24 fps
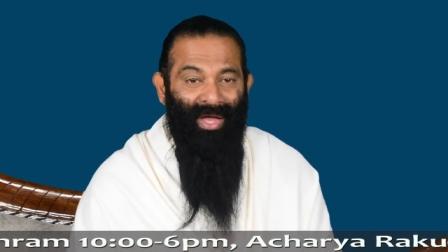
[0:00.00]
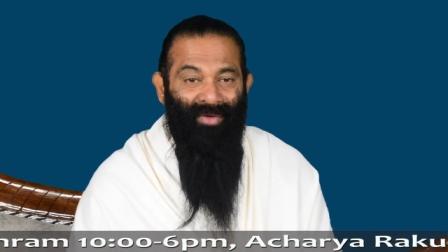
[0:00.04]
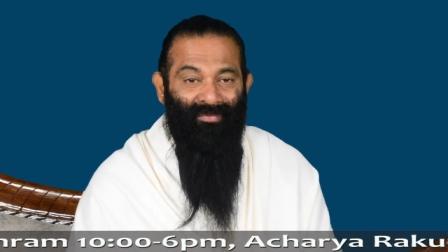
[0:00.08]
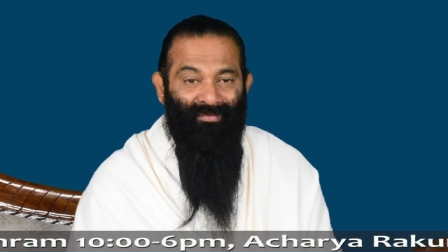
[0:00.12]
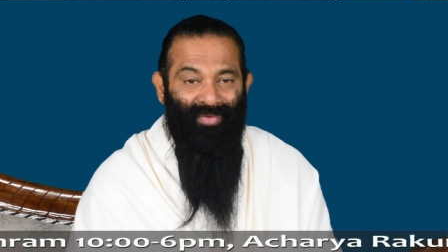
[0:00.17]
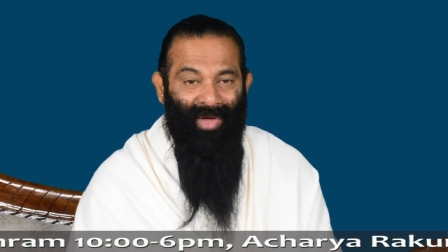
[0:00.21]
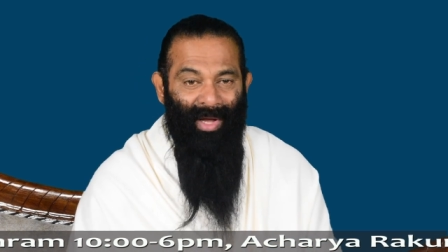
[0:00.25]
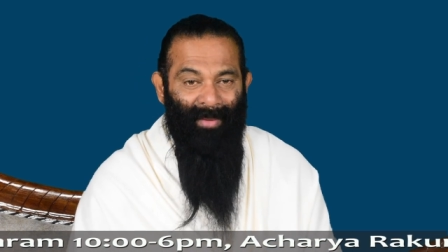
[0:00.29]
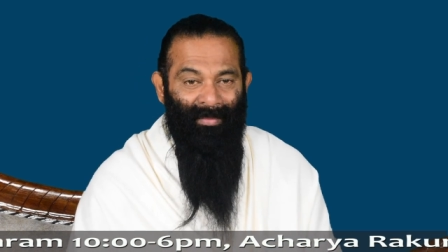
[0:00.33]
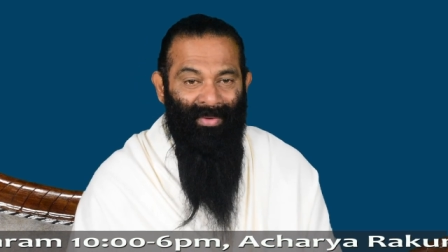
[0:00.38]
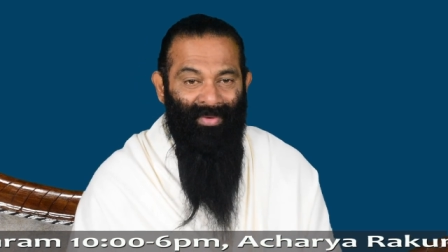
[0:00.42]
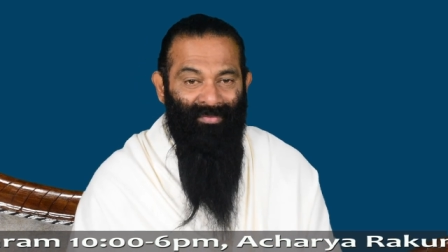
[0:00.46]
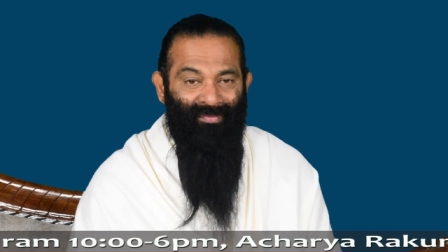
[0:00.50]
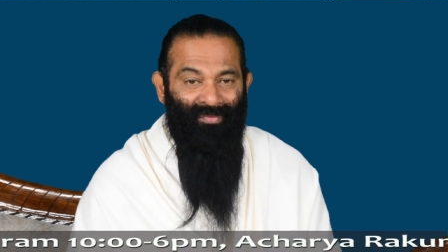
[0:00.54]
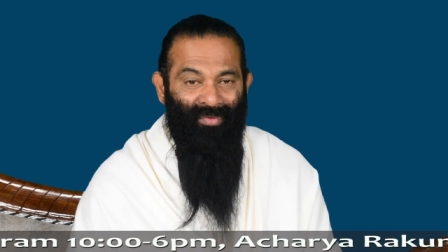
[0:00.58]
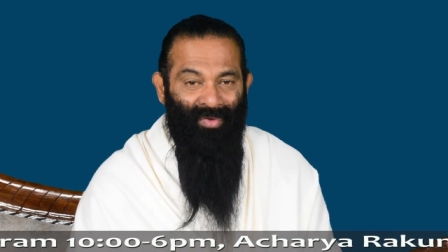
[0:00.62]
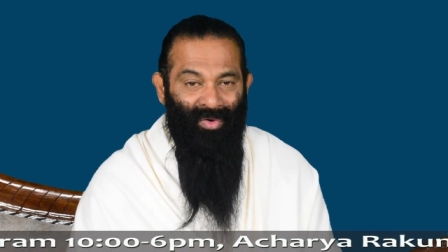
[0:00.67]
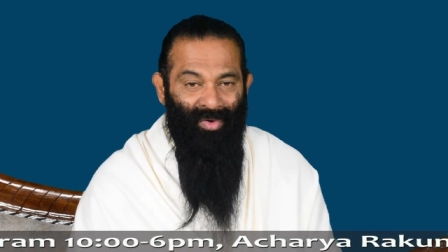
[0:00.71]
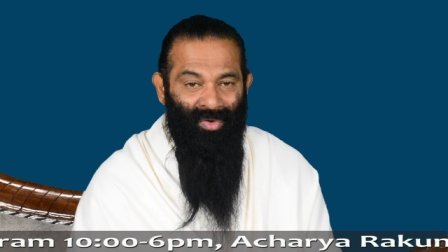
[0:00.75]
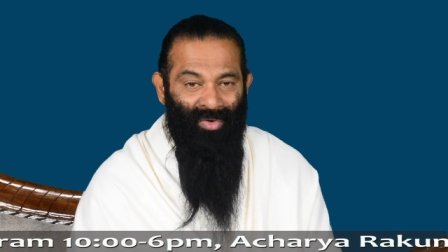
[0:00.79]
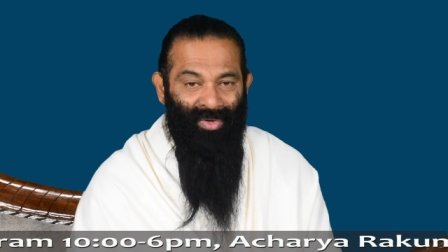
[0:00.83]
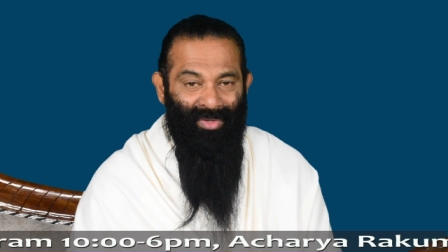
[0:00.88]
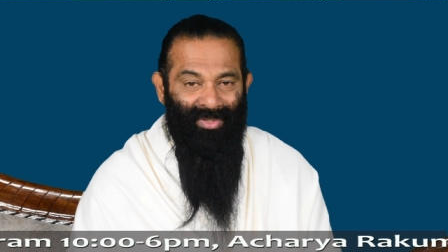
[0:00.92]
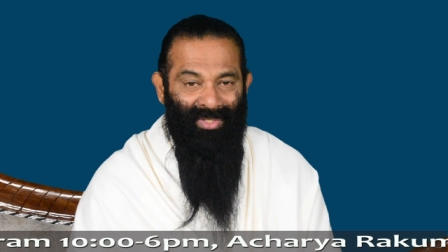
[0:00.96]
Famine
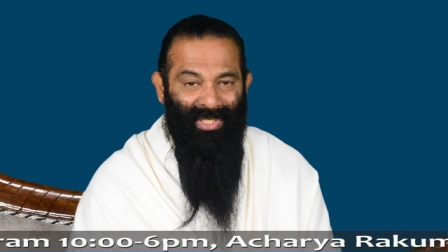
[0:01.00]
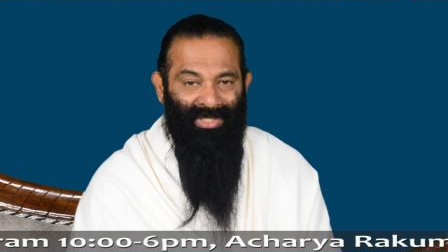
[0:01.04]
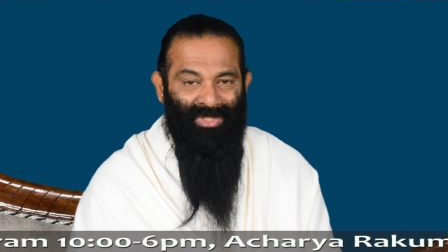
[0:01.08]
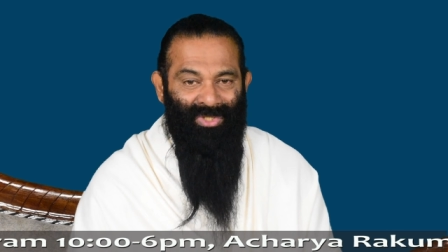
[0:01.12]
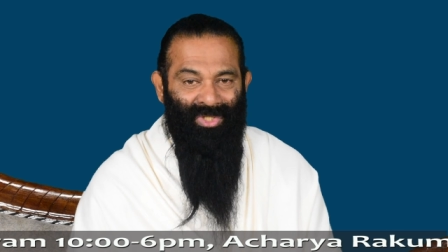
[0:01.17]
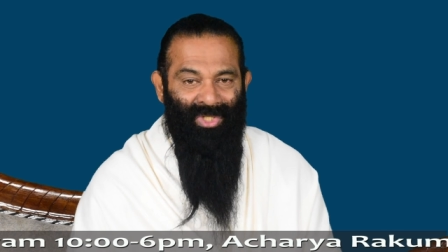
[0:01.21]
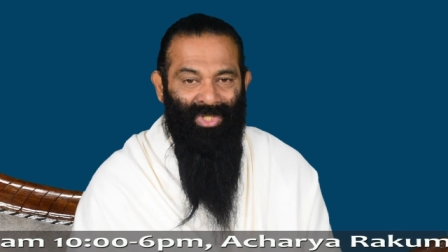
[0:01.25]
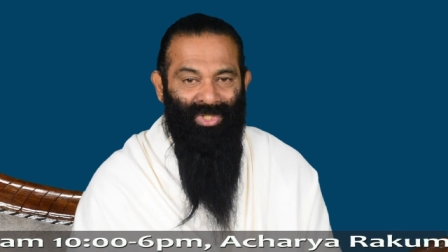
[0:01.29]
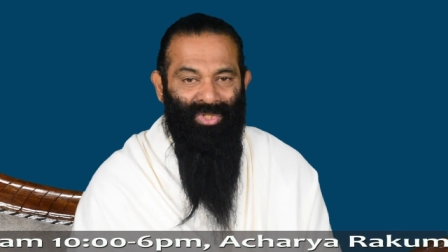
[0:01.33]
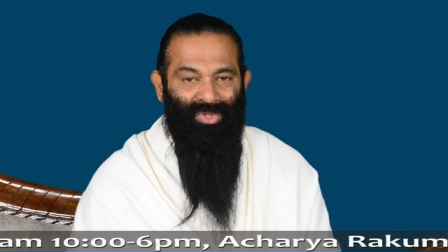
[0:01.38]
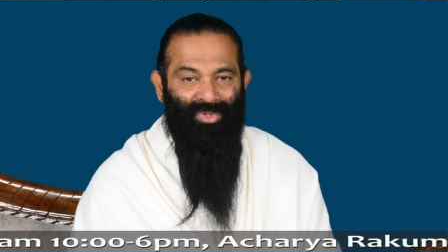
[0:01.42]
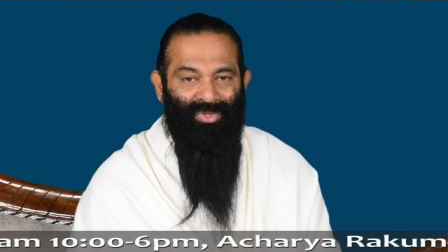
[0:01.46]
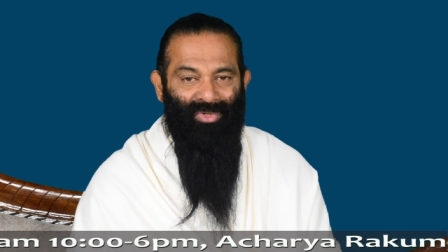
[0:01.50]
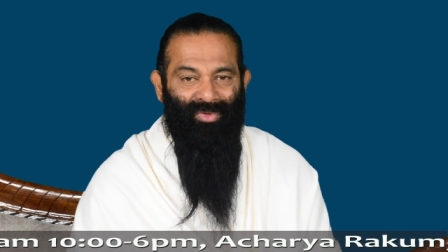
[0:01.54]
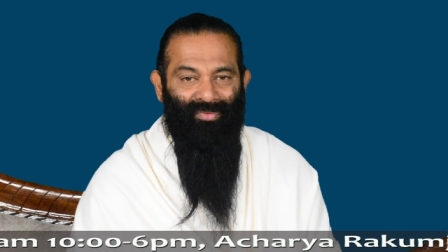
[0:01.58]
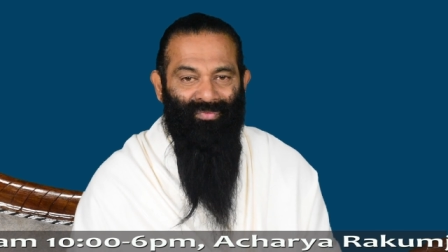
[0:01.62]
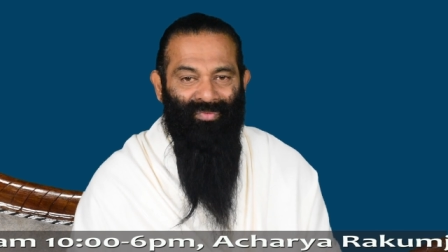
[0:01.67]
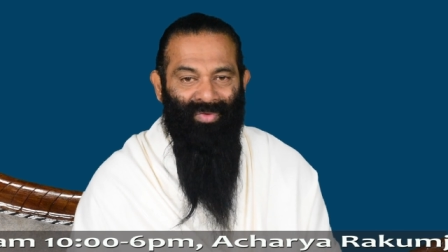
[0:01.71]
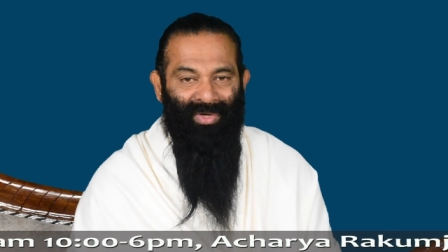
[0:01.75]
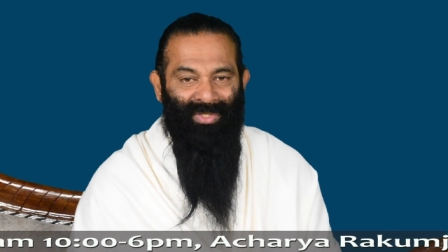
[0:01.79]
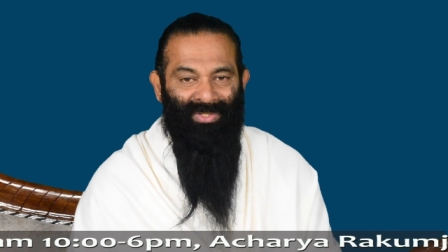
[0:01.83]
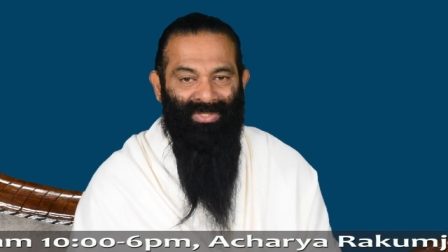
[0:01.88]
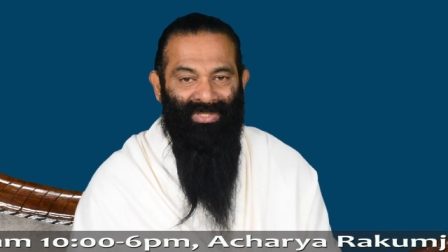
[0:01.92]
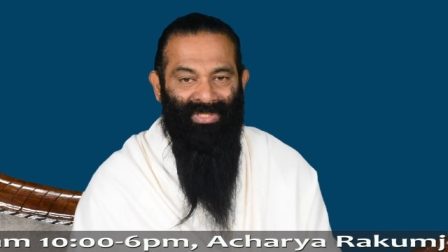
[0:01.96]
followed. Tetsugen took the
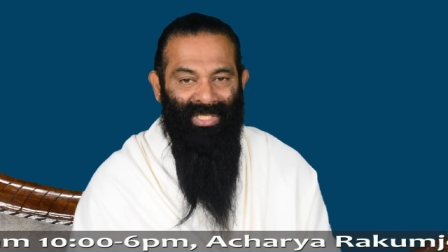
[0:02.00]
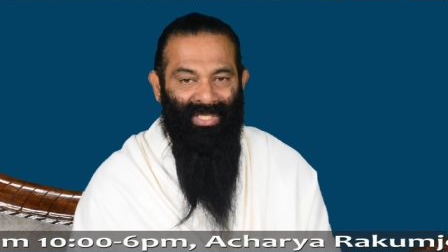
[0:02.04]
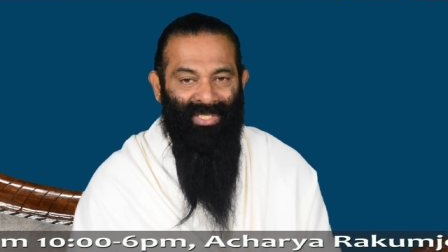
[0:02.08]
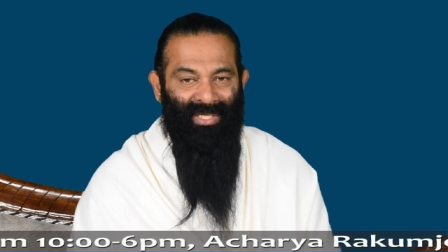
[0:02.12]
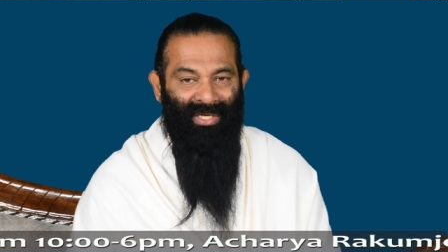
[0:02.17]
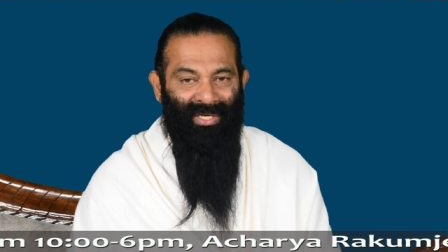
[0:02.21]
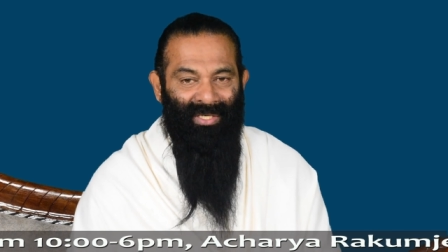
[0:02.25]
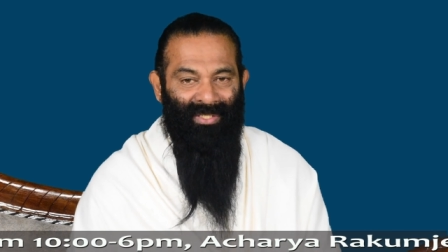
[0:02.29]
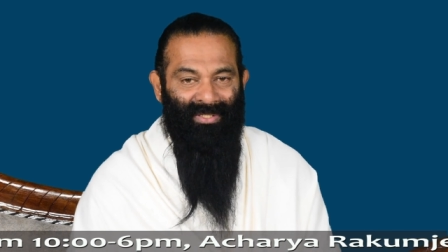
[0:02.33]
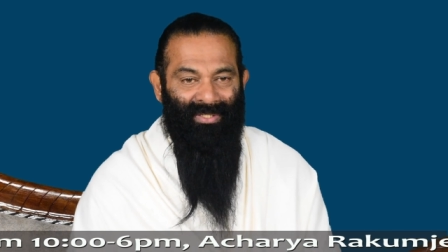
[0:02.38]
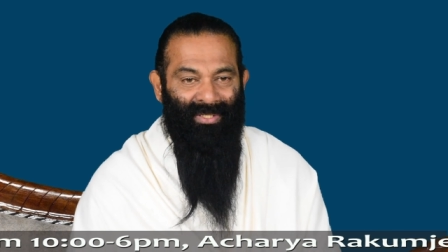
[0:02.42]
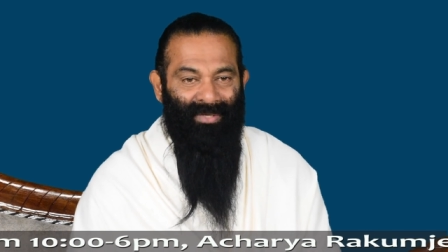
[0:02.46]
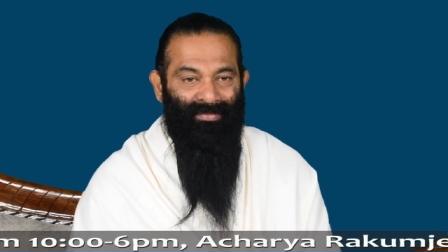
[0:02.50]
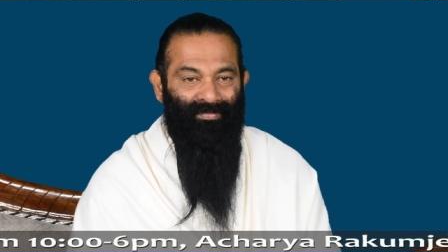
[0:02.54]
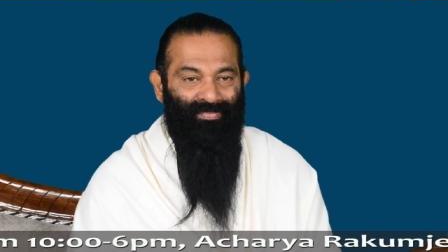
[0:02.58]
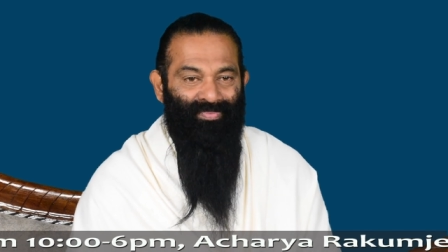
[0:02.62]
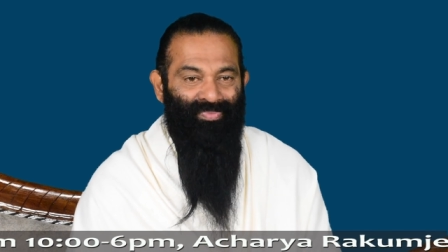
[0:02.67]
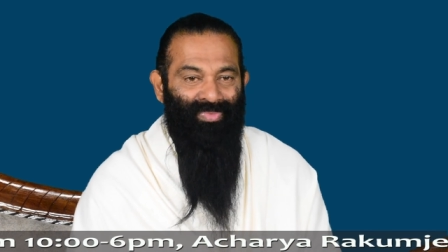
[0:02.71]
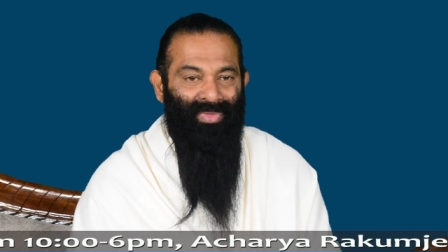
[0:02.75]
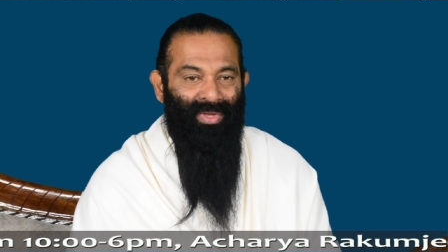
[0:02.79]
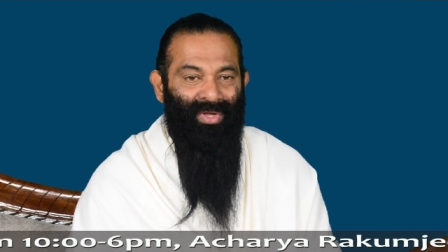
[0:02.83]
funds he had collected